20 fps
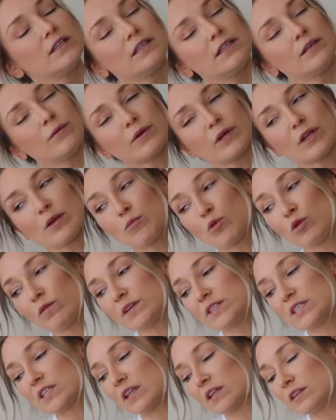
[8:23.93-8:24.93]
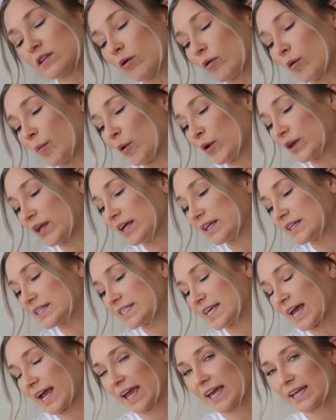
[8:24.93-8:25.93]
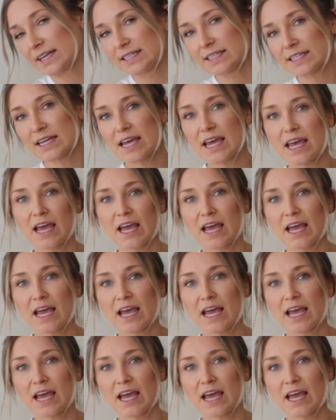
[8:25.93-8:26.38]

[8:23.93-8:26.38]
We're going to move into the lower body in a second.